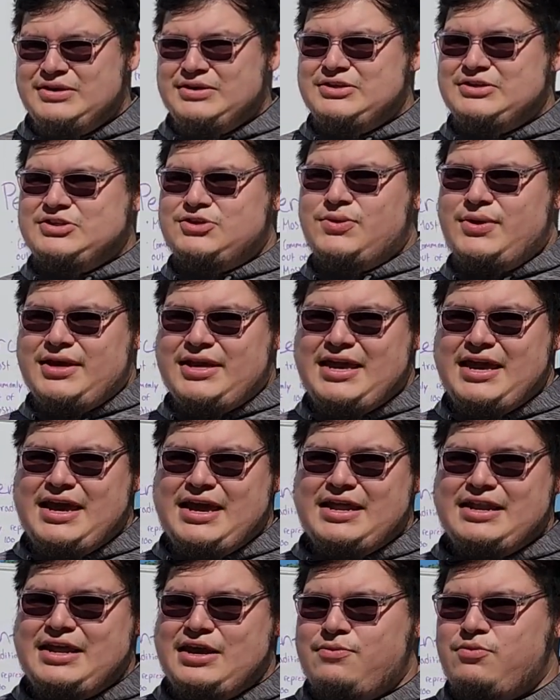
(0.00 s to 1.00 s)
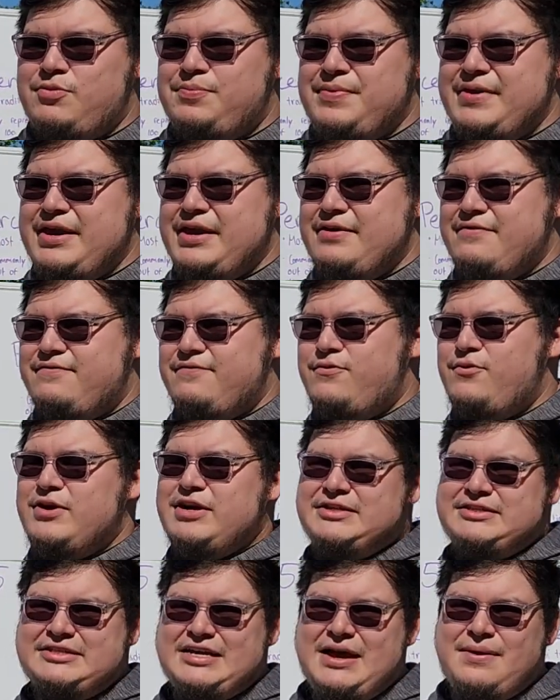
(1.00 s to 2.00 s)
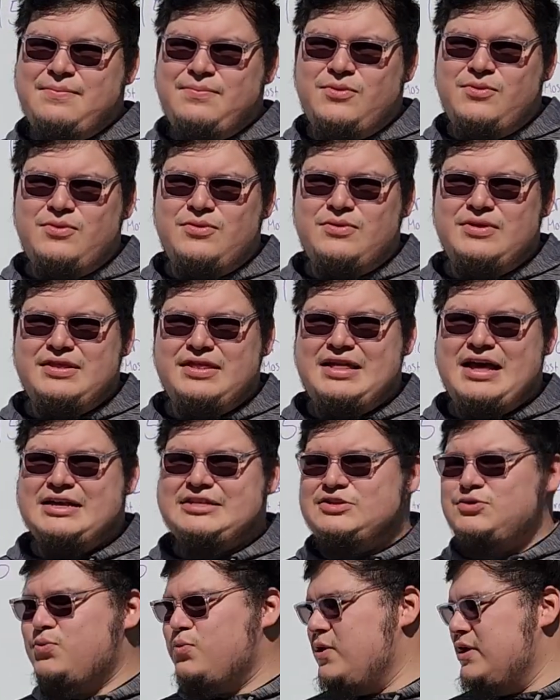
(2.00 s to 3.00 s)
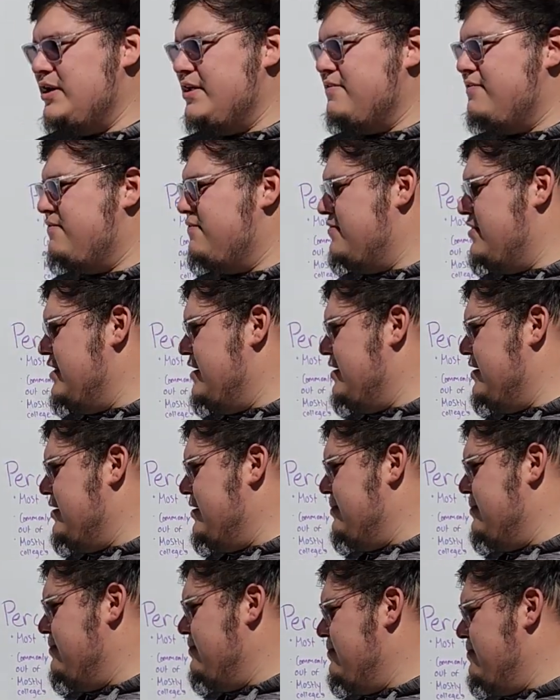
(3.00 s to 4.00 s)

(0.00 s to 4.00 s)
So again, it would be, for example, that's one of the